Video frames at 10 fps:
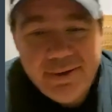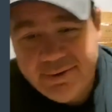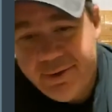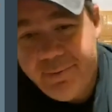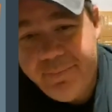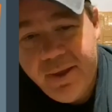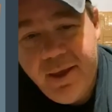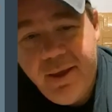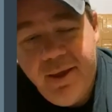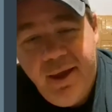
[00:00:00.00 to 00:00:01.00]
have a great night,
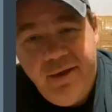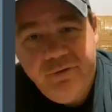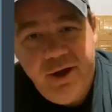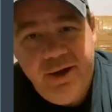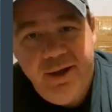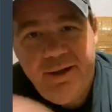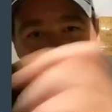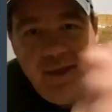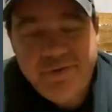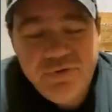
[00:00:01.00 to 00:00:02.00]
and thanks for joining,
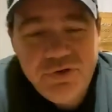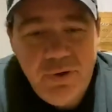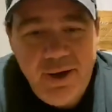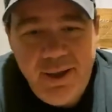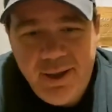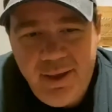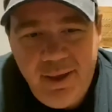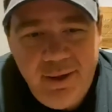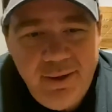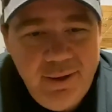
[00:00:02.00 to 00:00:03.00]
and
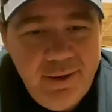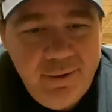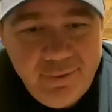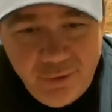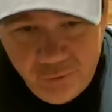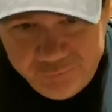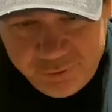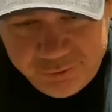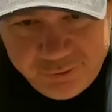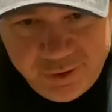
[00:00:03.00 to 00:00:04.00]
hopefully we'll do another video
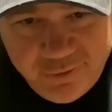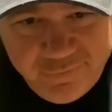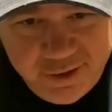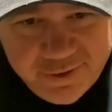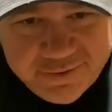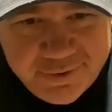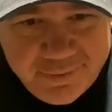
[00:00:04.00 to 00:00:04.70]
soon. Thanks a bunch.